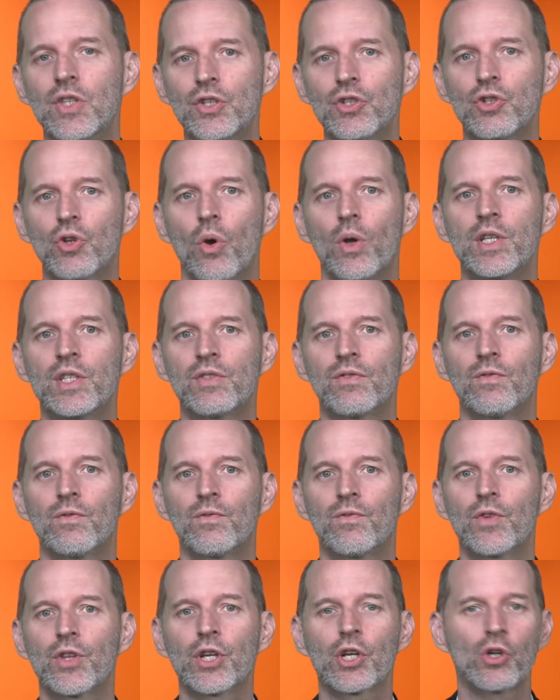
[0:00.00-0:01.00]
the choice
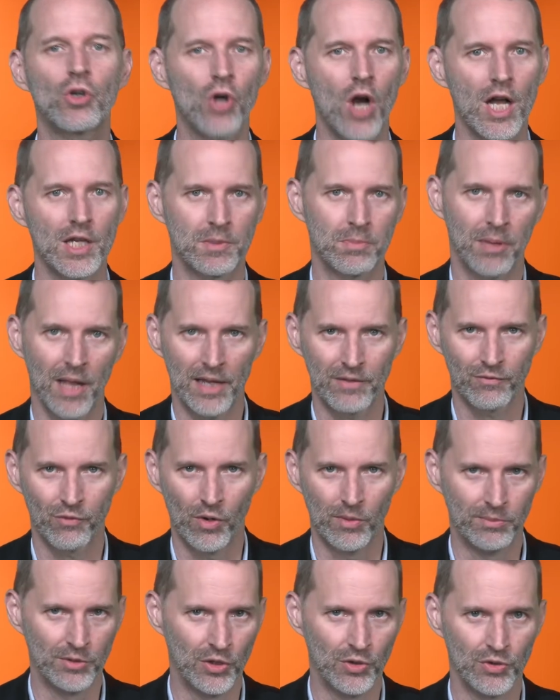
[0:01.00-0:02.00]
for the
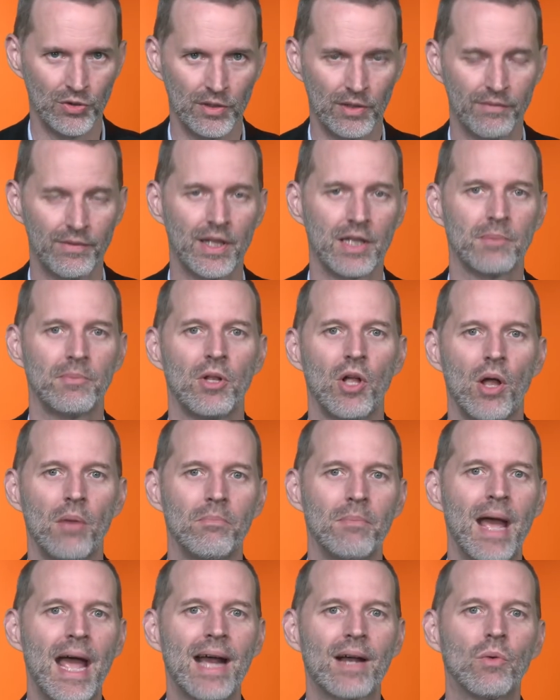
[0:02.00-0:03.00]
cross-platform user, available
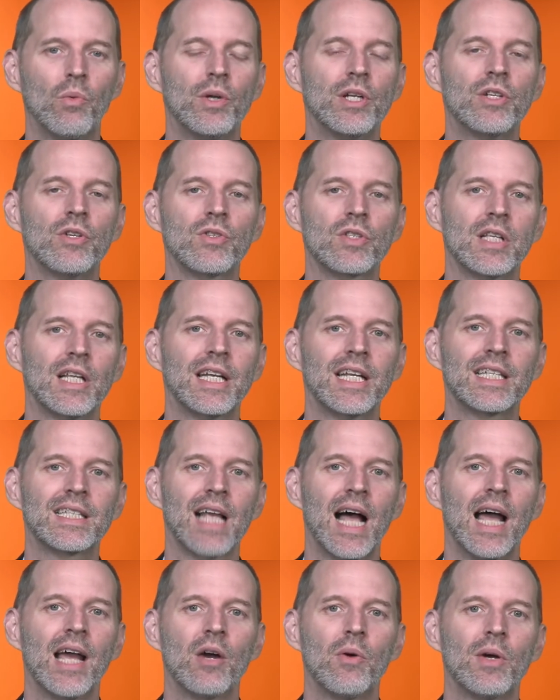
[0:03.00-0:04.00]
on Mac, Windows,
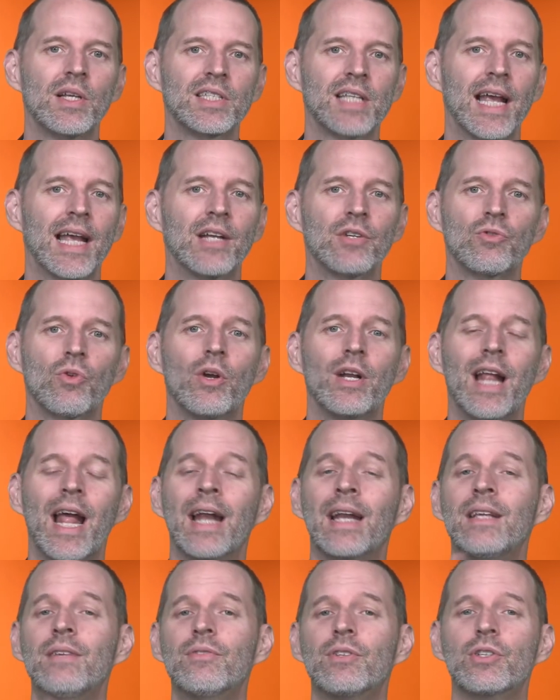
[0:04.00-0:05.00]
Linux, iOS, Android,
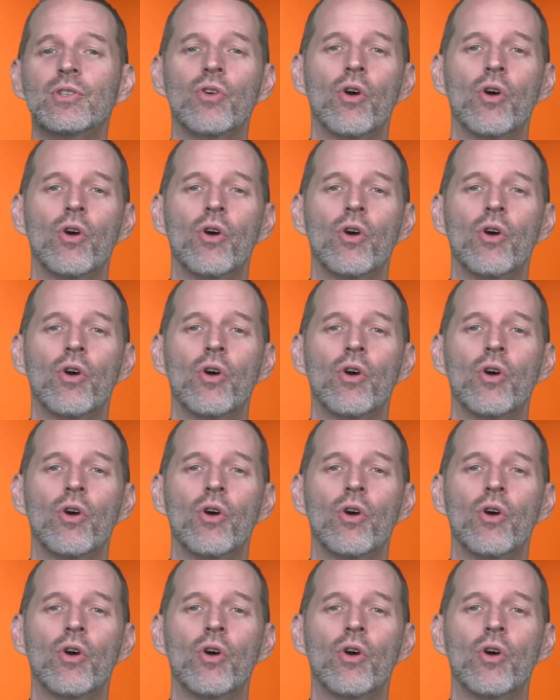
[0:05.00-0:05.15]
and even